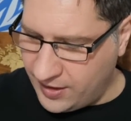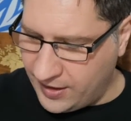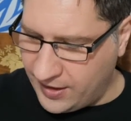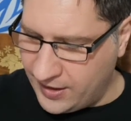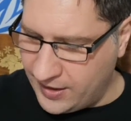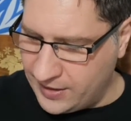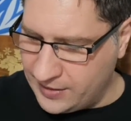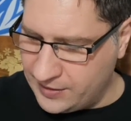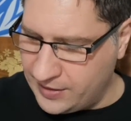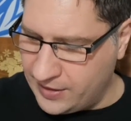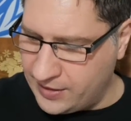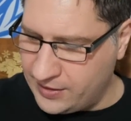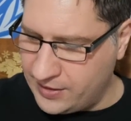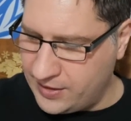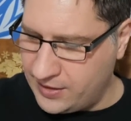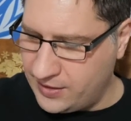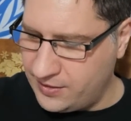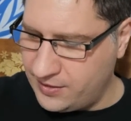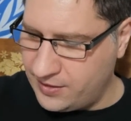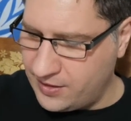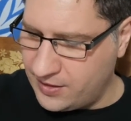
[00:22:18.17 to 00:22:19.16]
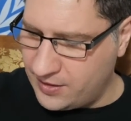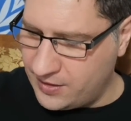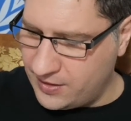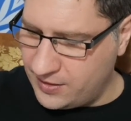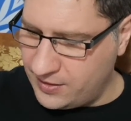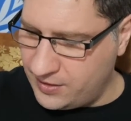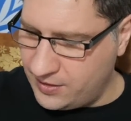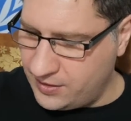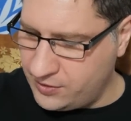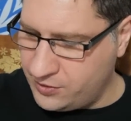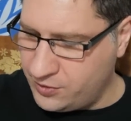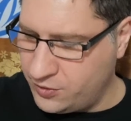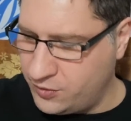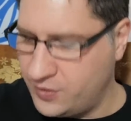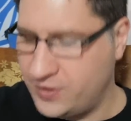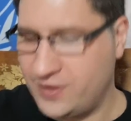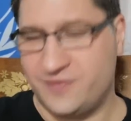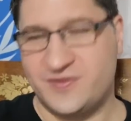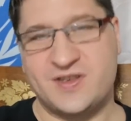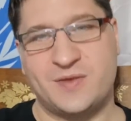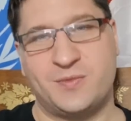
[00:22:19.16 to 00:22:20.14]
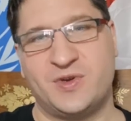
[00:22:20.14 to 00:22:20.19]
and and then uh, you know
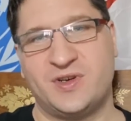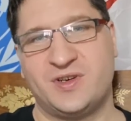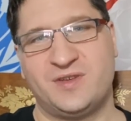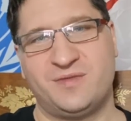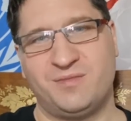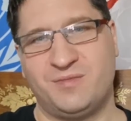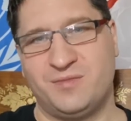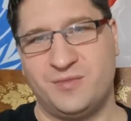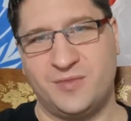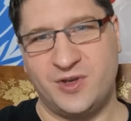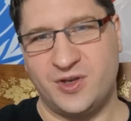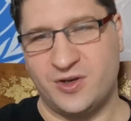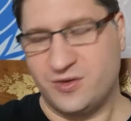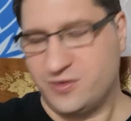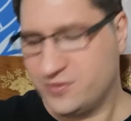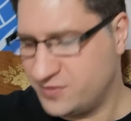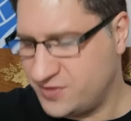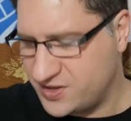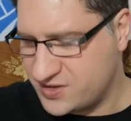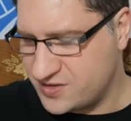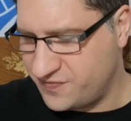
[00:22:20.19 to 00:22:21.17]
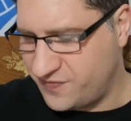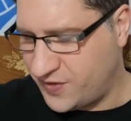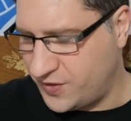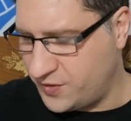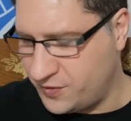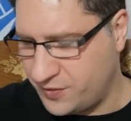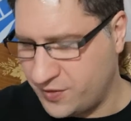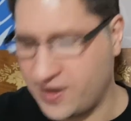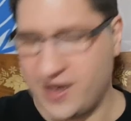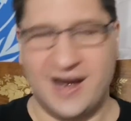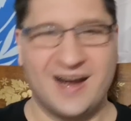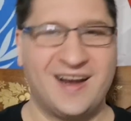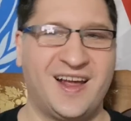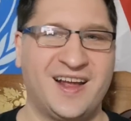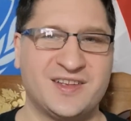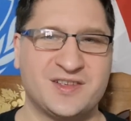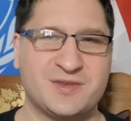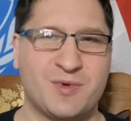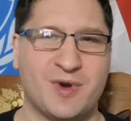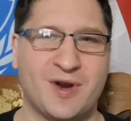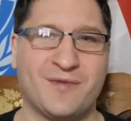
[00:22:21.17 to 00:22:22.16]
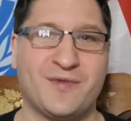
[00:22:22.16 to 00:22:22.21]
and if someone you know doesn't follow the
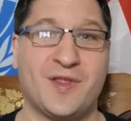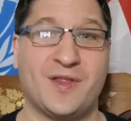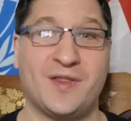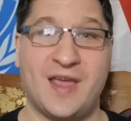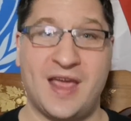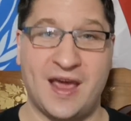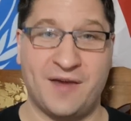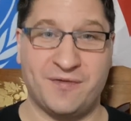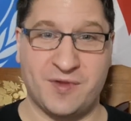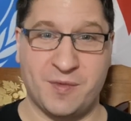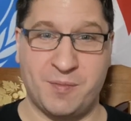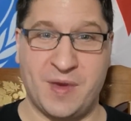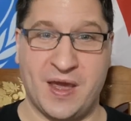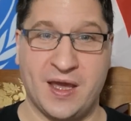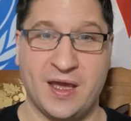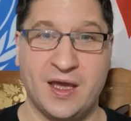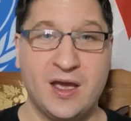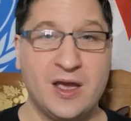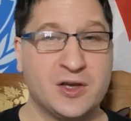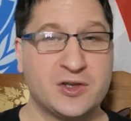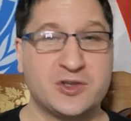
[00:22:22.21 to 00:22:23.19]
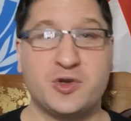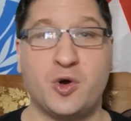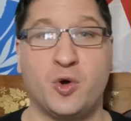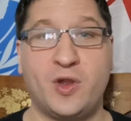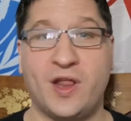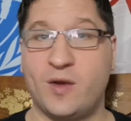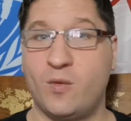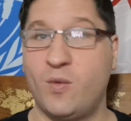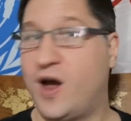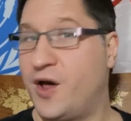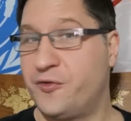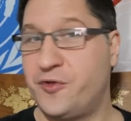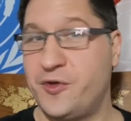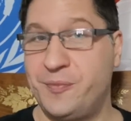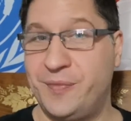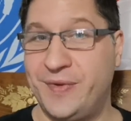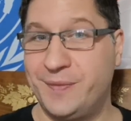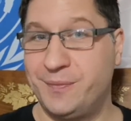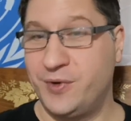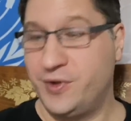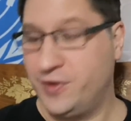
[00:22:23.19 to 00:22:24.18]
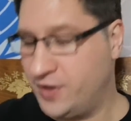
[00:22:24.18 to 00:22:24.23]
guidelines or whatever then they have to pay so like wealthy
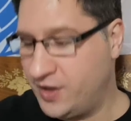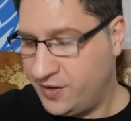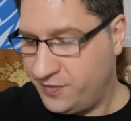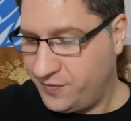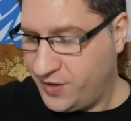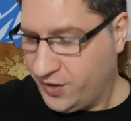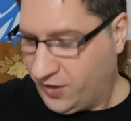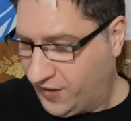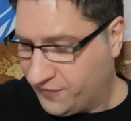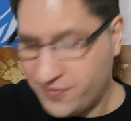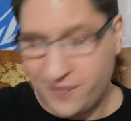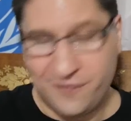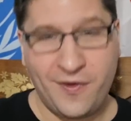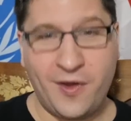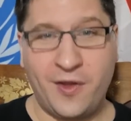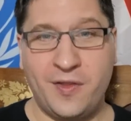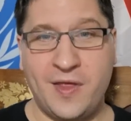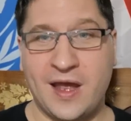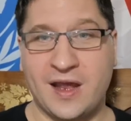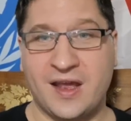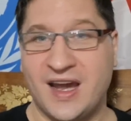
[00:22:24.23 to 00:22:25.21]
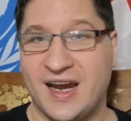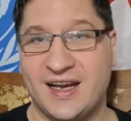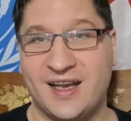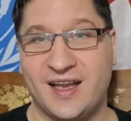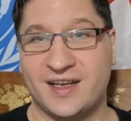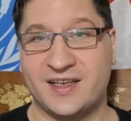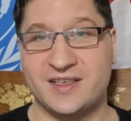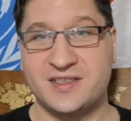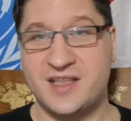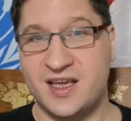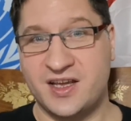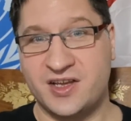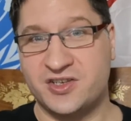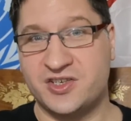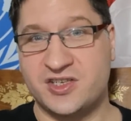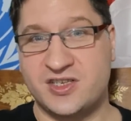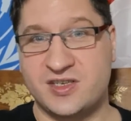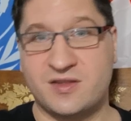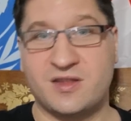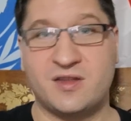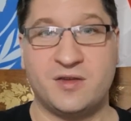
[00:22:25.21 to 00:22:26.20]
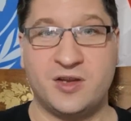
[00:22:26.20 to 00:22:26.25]
people they don't have to follow that guideline because they can
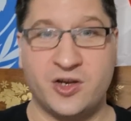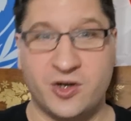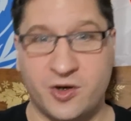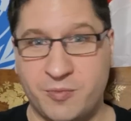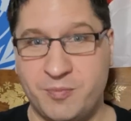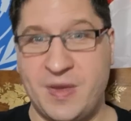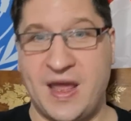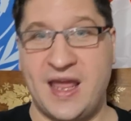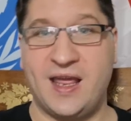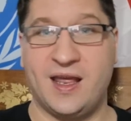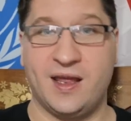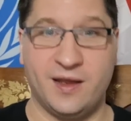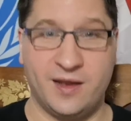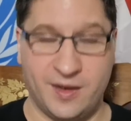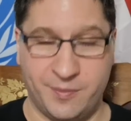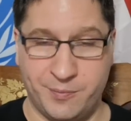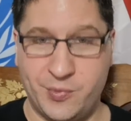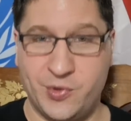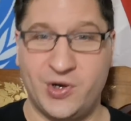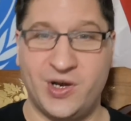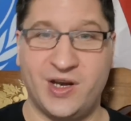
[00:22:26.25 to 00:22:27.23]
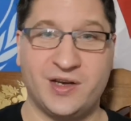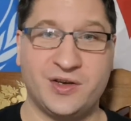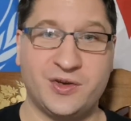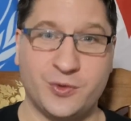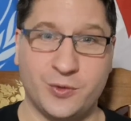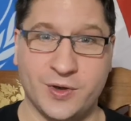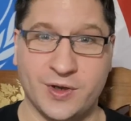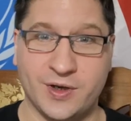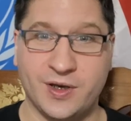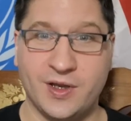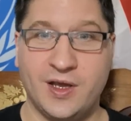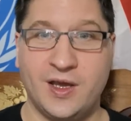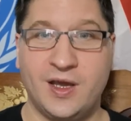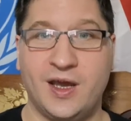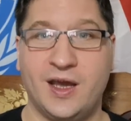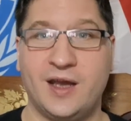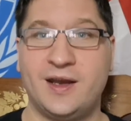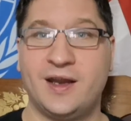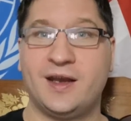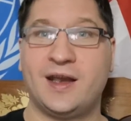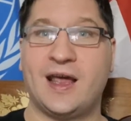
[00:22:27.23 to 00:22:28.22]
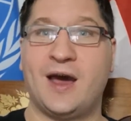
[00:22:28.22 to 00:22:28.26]
just you know pay and put into it
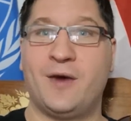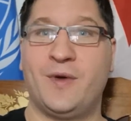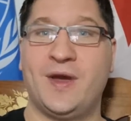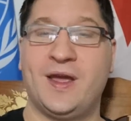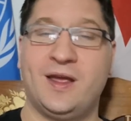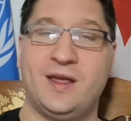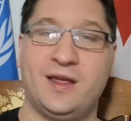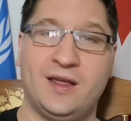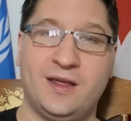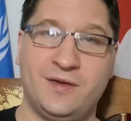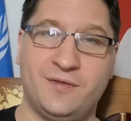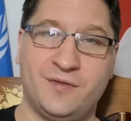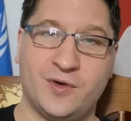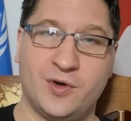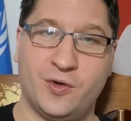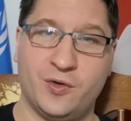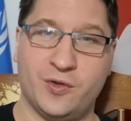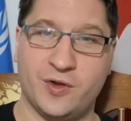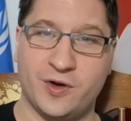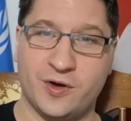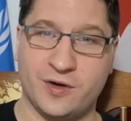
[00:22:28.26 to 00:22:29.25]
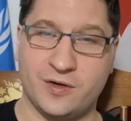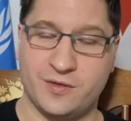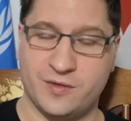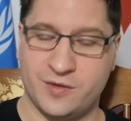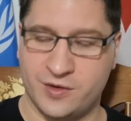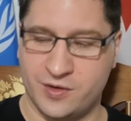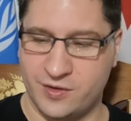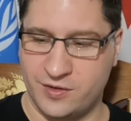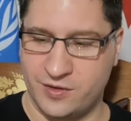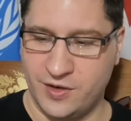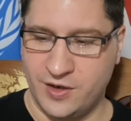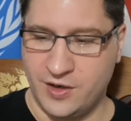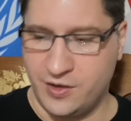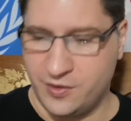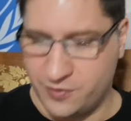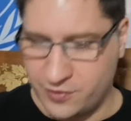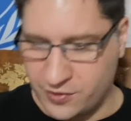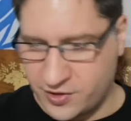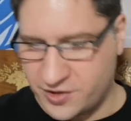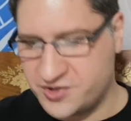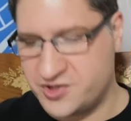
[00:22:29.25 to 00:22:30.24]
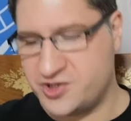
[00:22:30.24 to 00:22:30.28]
and then that way even though they're they're
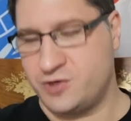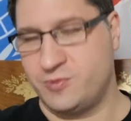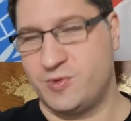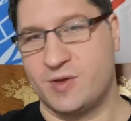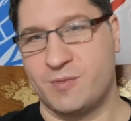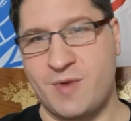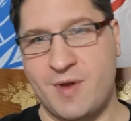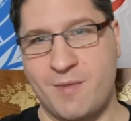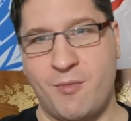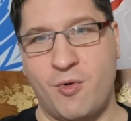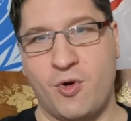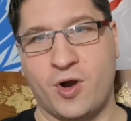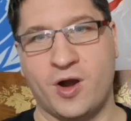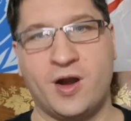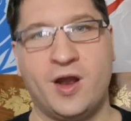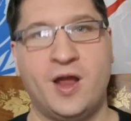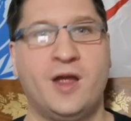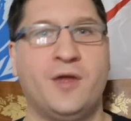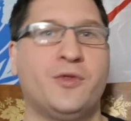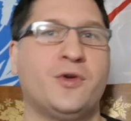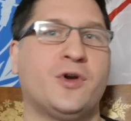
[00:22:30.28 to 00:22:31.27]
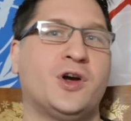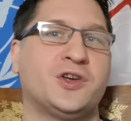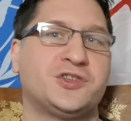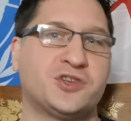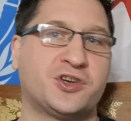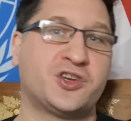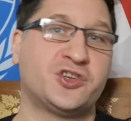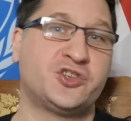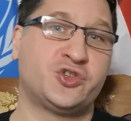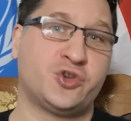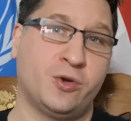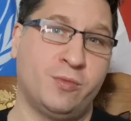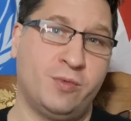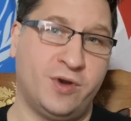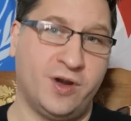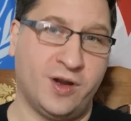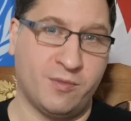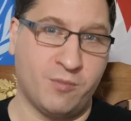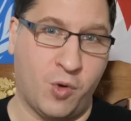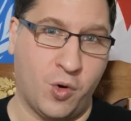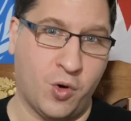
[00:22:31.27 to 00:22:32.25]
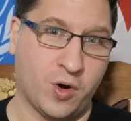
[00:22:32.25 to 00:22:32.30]
they're consuming a bit more they're also
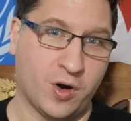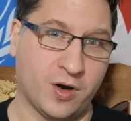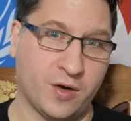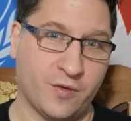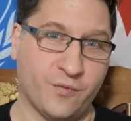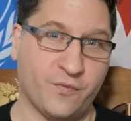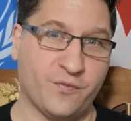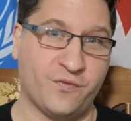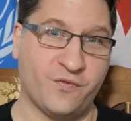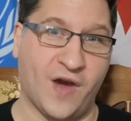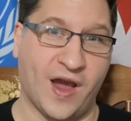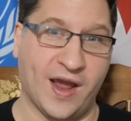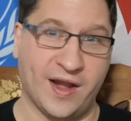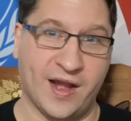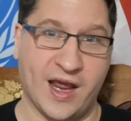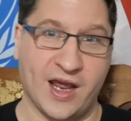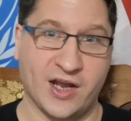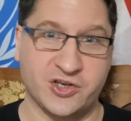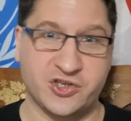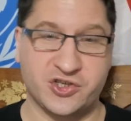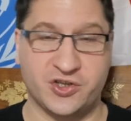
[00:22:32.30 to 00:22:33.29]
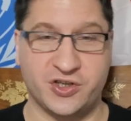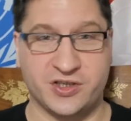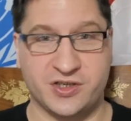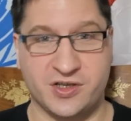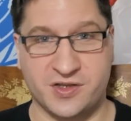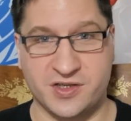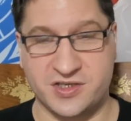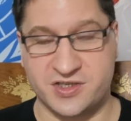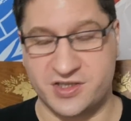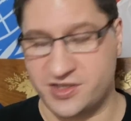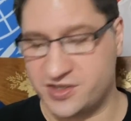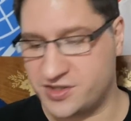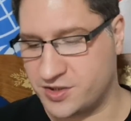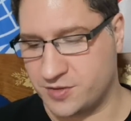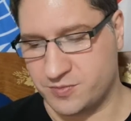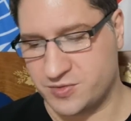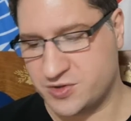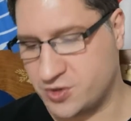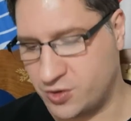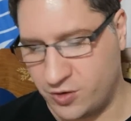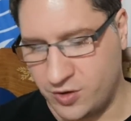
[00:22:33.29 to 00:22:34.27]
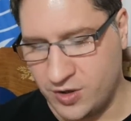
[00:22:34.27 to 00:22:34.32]
contributing more financially to the
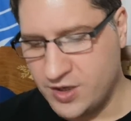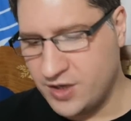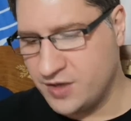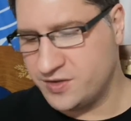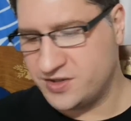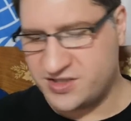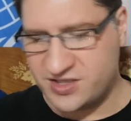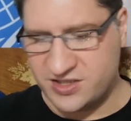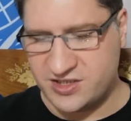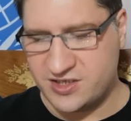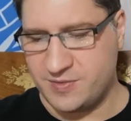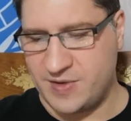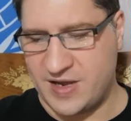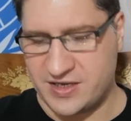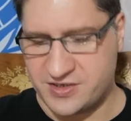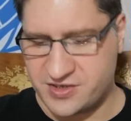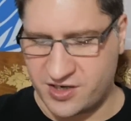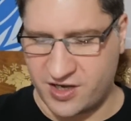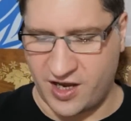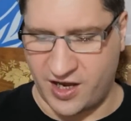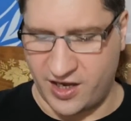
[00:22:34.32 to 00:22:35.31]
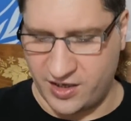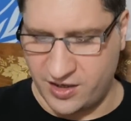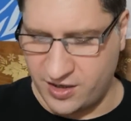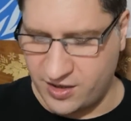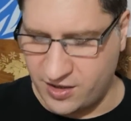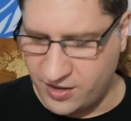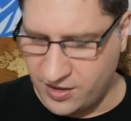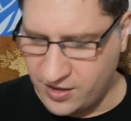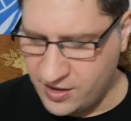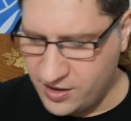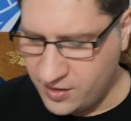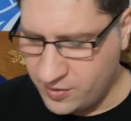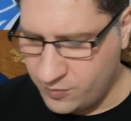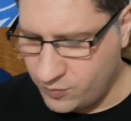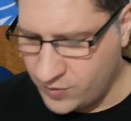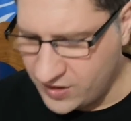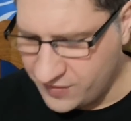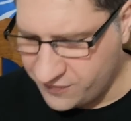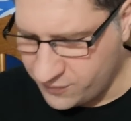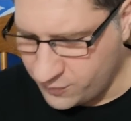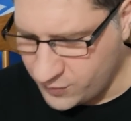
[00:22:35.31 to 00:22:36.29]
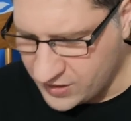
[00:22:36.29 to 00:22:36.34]
system so the system has to kind of
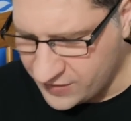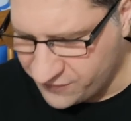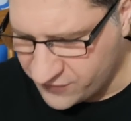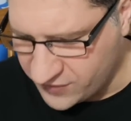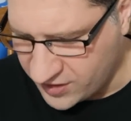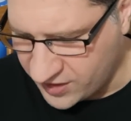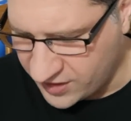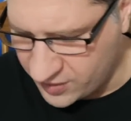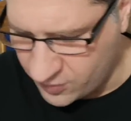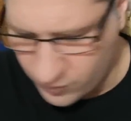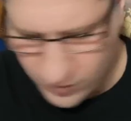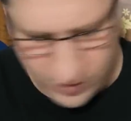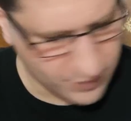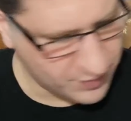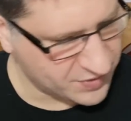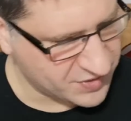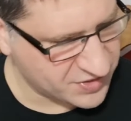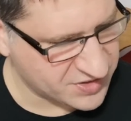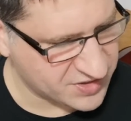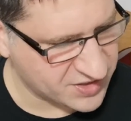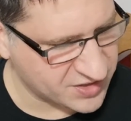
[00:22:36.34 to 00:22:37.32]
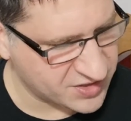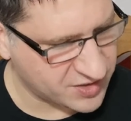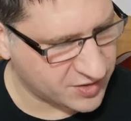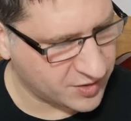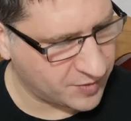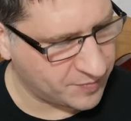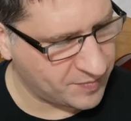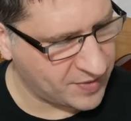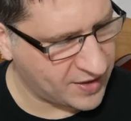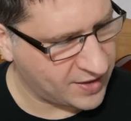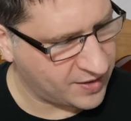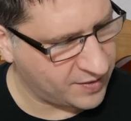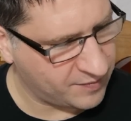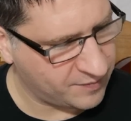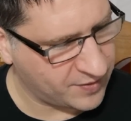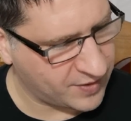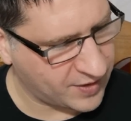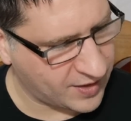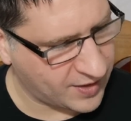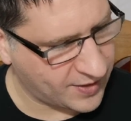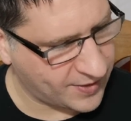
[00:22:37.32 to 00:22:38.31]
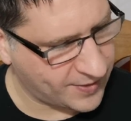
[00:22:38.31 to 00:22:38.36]
we have we have to kind of work with the system
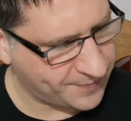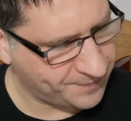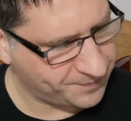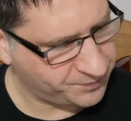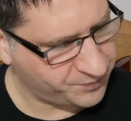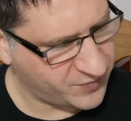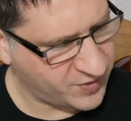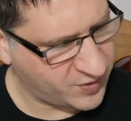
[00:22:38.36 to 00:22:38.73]
and uh,